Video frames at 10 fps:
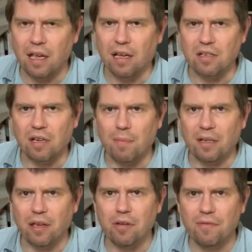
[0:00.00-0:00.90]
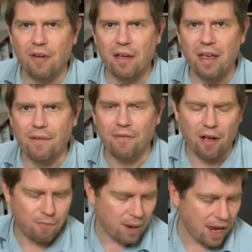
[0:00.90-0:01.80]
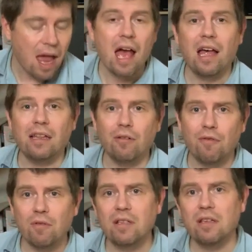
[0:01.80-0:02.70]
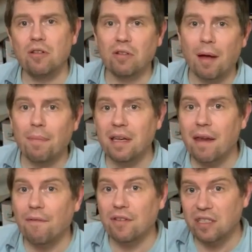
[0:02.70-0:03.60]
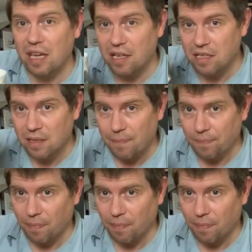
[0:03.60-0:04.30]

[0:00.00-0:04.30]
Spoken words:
I shall upload 5A and 5B and look forward to your company for 6